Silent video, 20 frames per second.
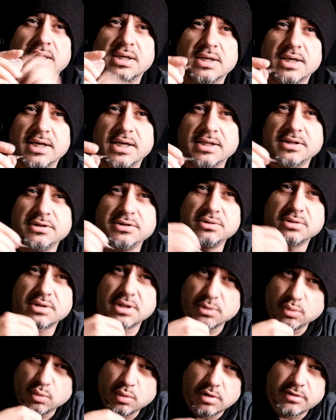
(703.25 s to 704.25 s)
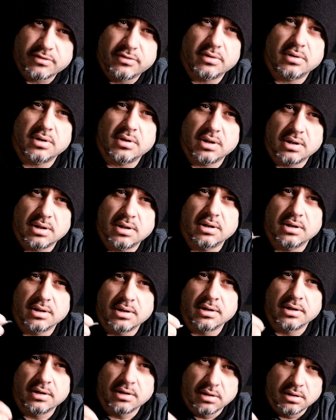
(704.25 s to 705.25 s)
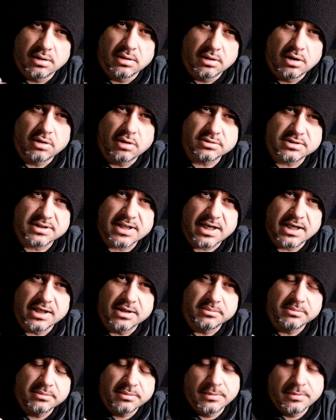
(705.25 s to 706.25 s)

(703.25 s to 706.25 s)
and you can work for a long time.